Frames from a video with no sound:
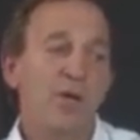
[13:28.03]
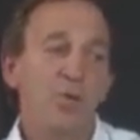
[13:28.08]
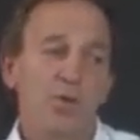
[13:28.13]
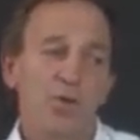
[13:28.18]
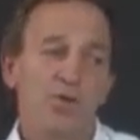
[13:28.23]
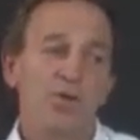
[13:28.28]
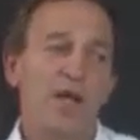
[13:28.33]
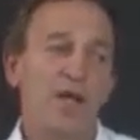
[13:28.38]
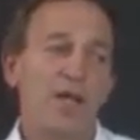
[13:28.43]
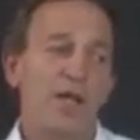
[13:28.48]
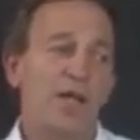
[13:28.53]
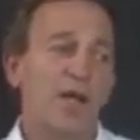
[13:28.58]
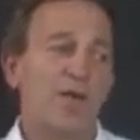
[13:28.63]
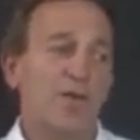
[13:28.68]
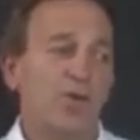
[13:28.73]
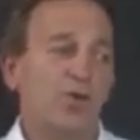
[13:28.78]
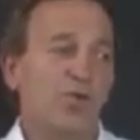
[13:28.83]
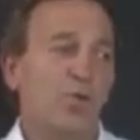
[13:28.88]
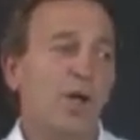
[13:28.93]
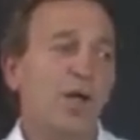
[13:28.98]
will take
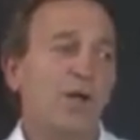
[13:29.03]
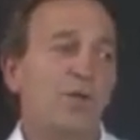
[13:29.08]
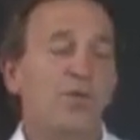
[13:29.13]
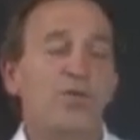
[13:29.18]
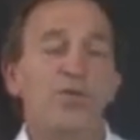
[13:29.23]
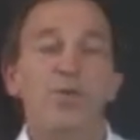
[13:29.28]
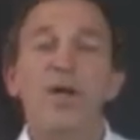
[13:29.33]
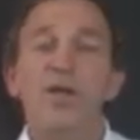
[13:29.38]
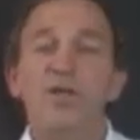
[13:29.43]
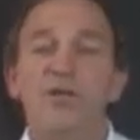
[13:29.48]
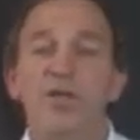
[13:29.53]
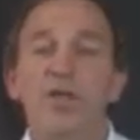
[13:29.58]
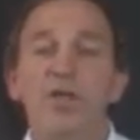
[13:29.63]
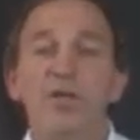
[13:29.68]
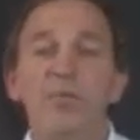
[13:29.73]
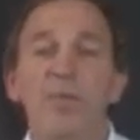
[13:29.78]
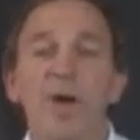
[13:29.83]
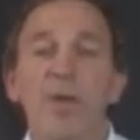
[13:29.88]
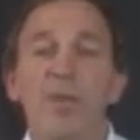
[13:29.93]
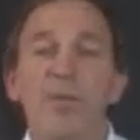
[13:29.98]
another 12 to
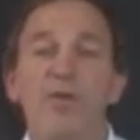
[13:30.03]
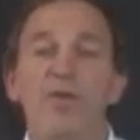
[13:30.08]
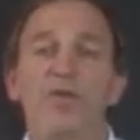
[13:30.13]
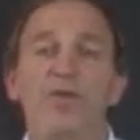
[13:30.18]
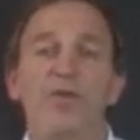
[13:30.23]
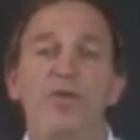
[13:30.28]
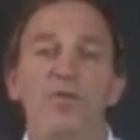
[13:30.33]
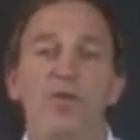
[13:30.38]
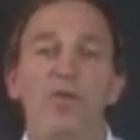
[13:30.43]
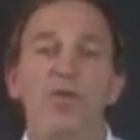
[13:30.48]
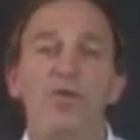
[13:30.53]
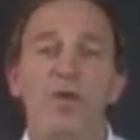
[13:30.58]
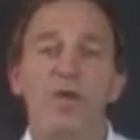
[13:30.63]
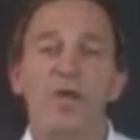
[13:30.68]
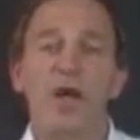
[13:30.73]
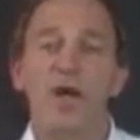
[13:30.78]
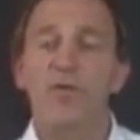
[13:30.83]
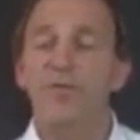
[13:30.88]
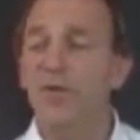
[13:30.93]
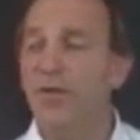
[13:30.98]
18 months to full
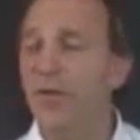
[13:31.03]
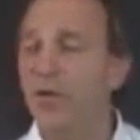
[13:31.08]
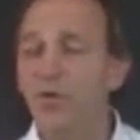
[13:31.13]
recovery,